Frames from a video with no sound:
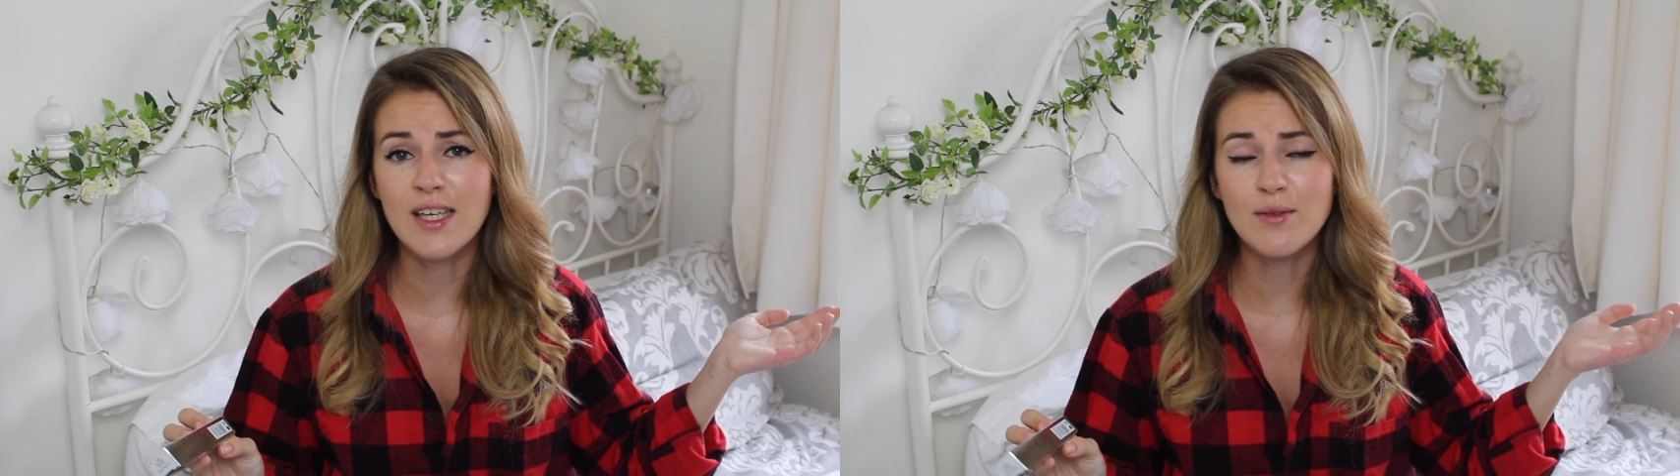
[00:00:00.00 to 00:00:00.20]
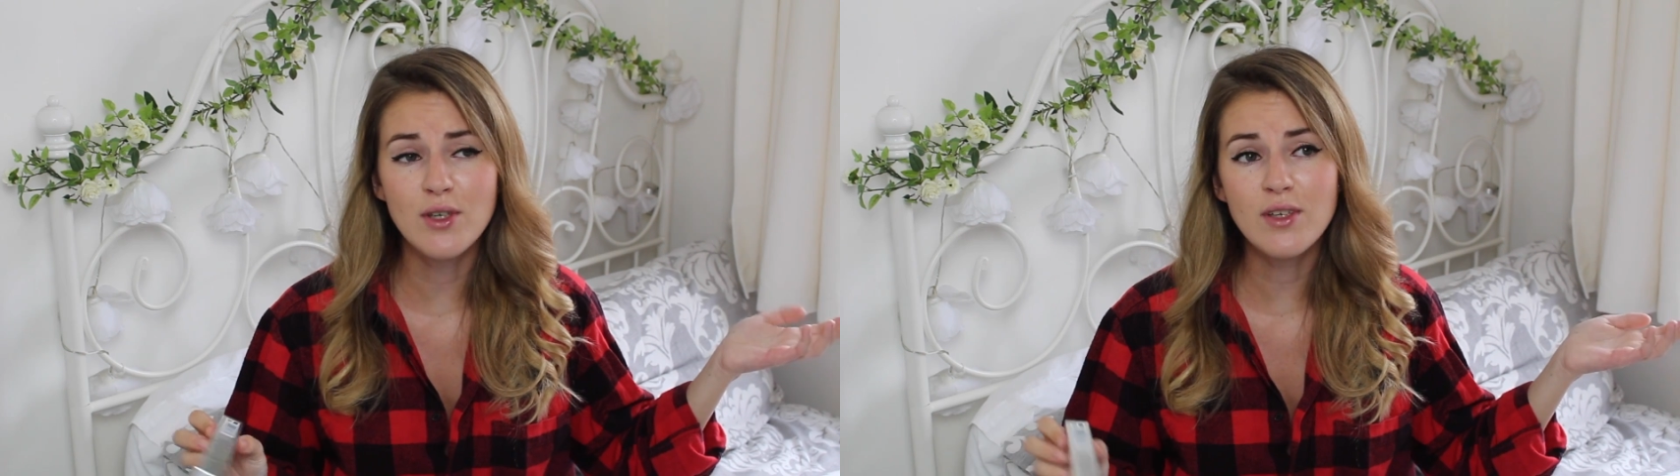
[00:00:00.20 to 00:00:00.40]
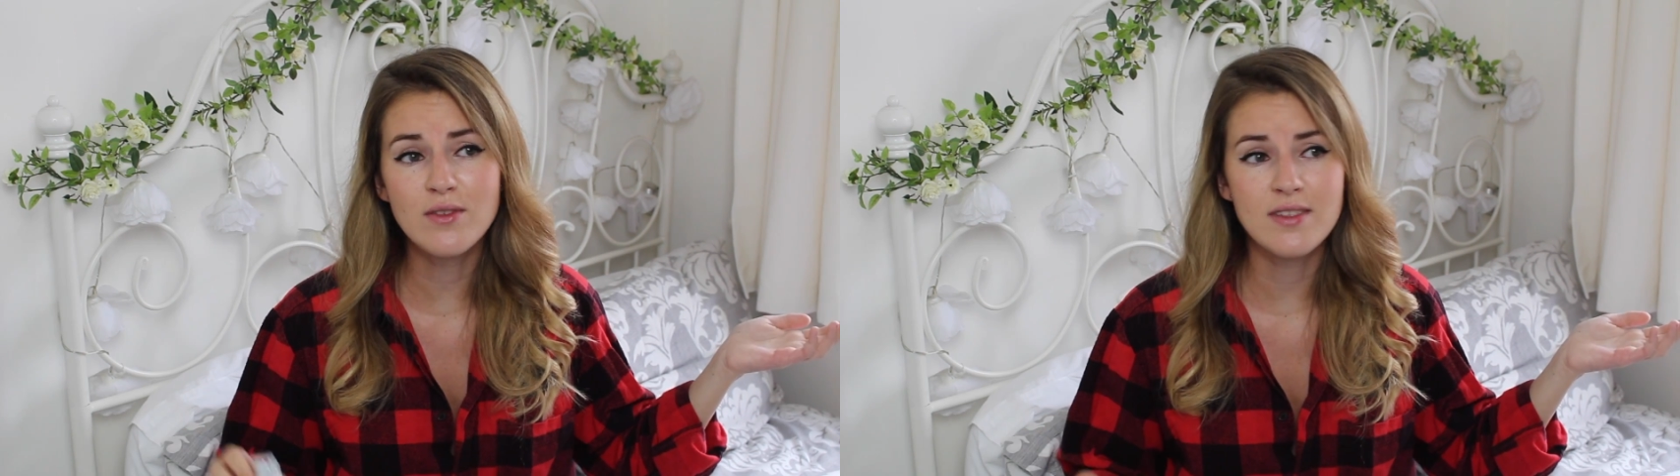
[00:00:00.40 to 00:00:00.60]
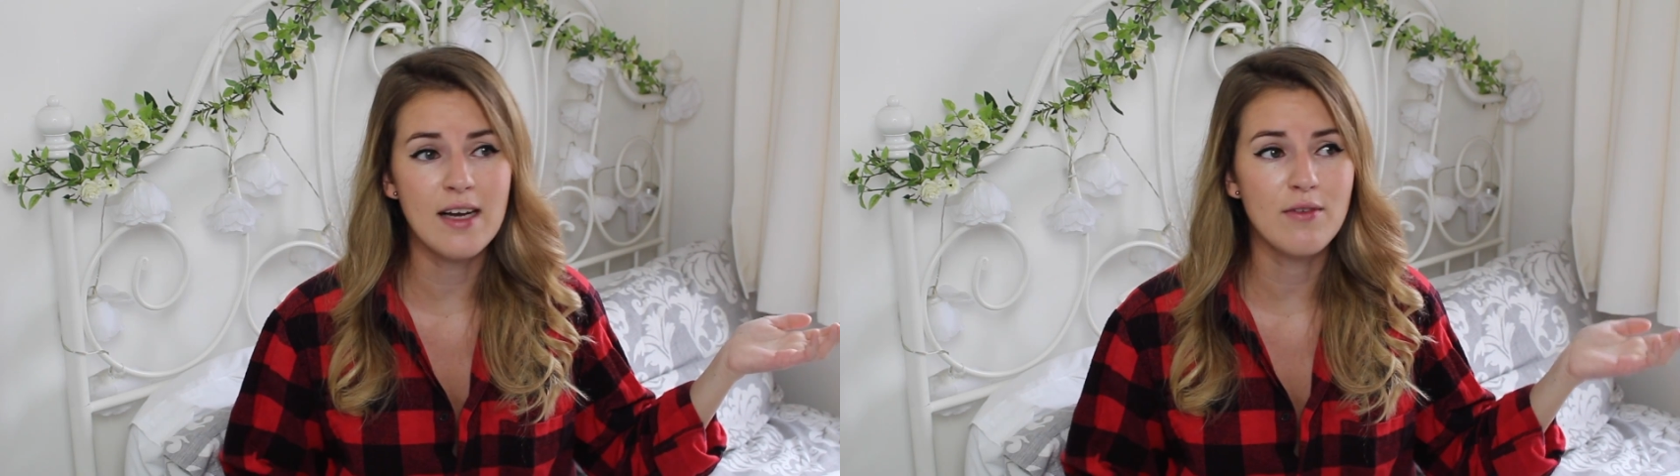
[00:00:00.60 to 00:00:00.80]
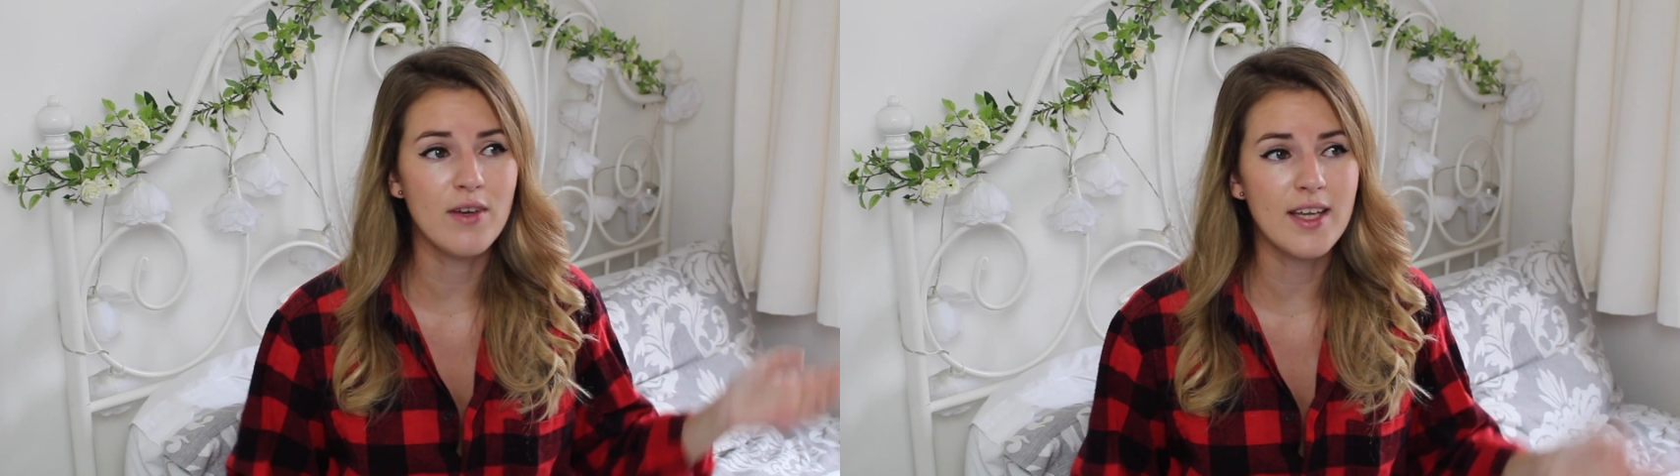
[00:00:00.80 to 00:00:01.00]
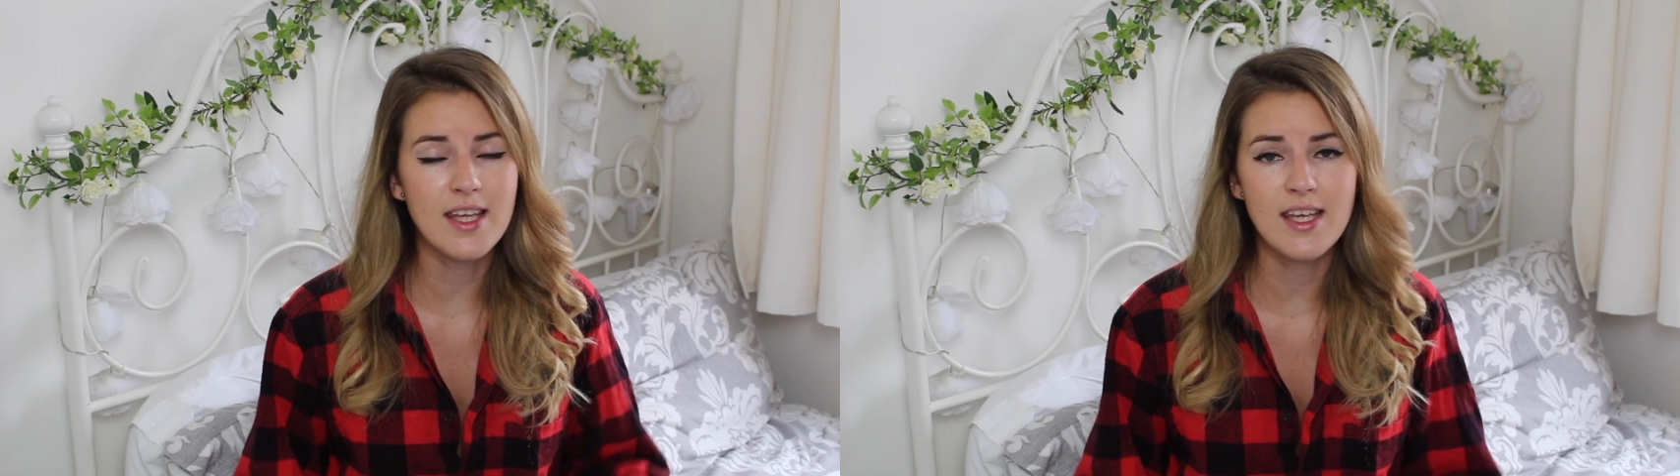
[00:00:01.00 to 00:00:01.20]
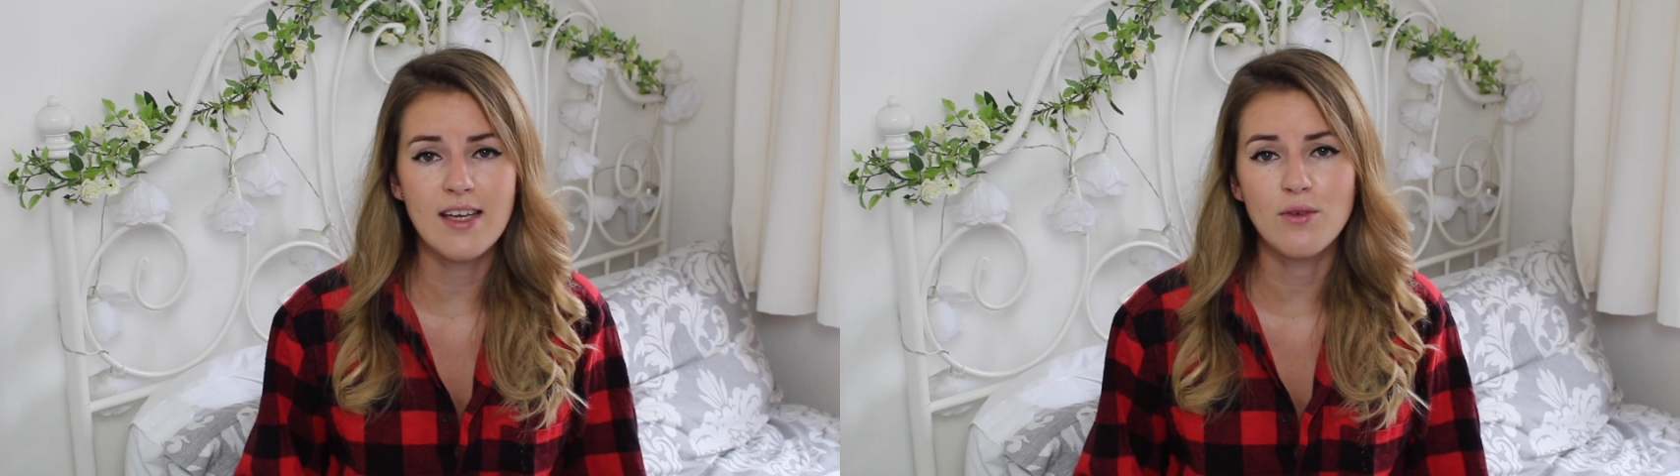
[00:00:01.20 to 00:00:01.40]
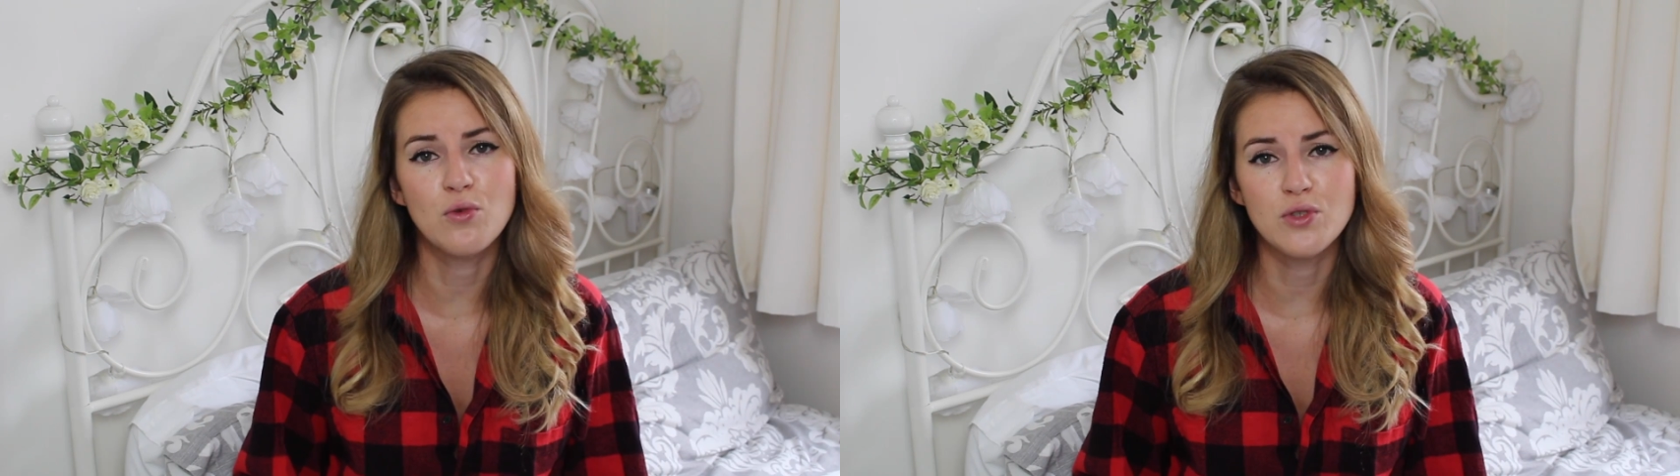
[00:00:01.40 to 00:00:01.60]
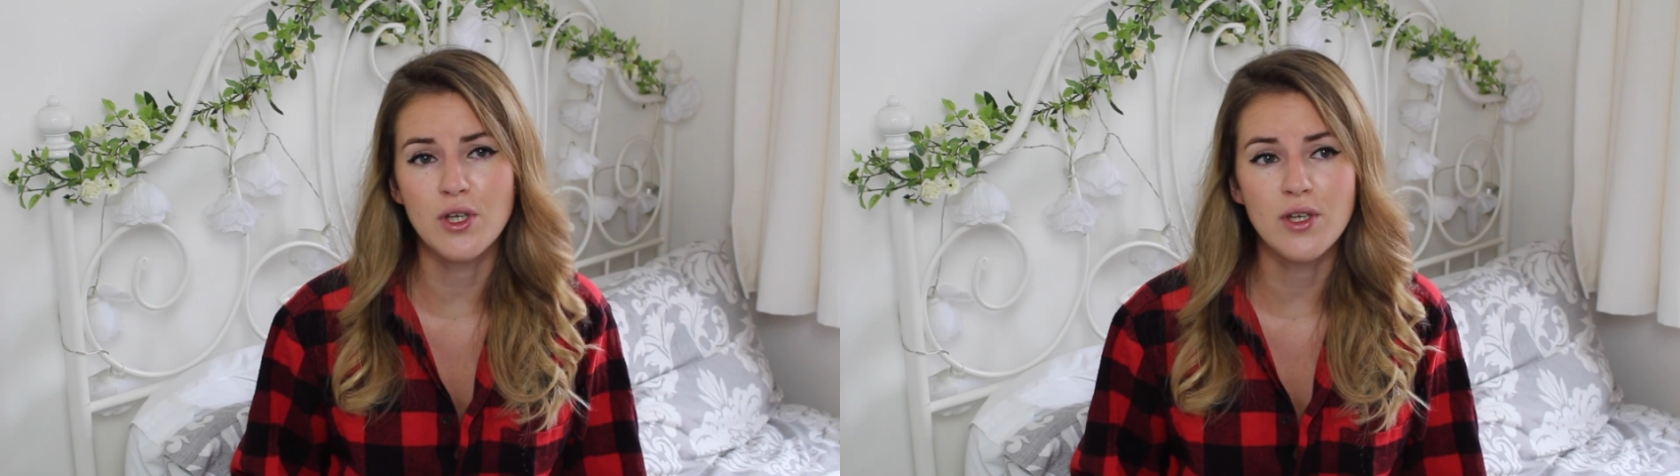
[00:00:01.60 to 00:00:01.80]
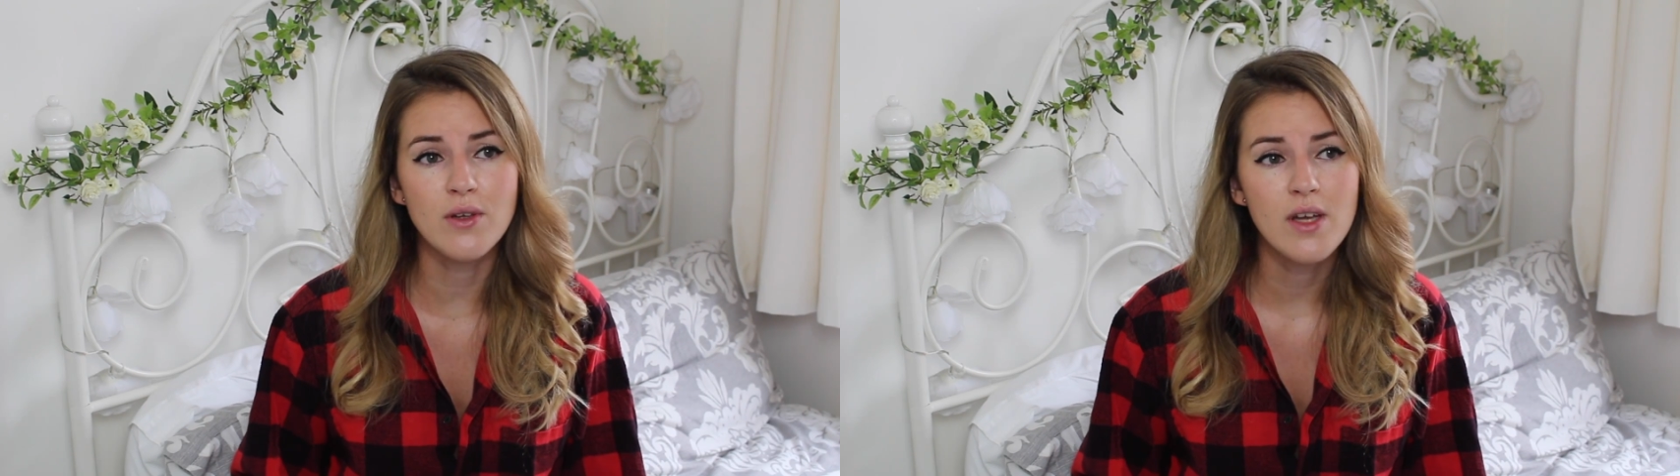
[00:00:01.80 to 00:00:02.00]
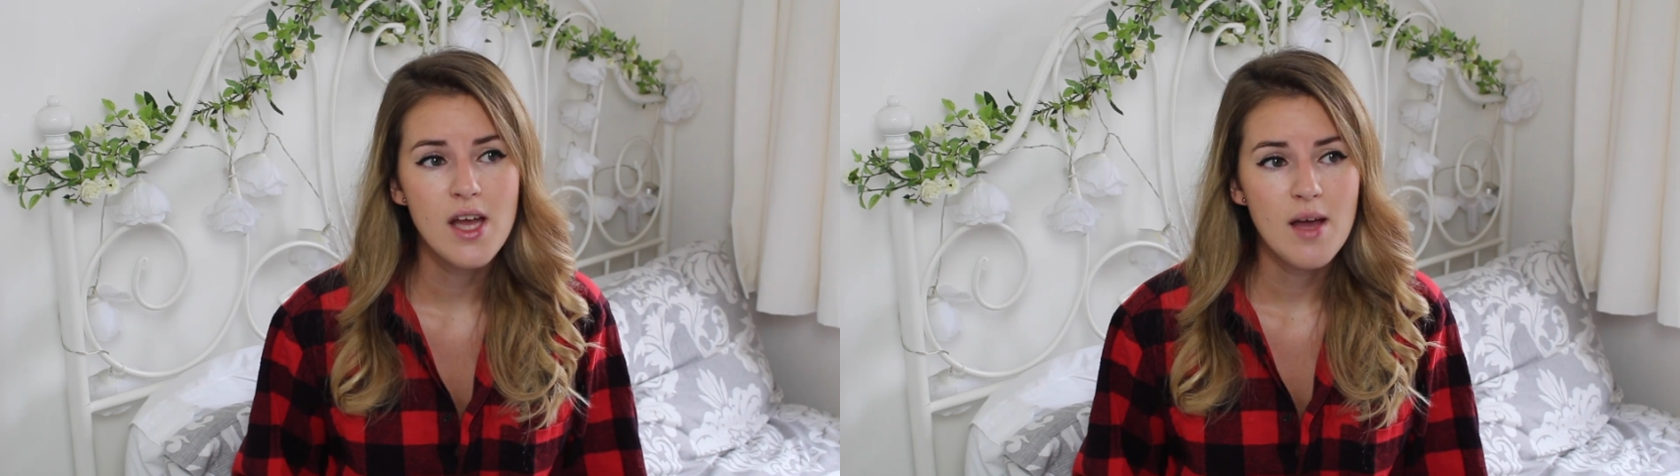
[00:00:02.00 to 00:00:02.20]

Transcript: It was only on sale for like a year or two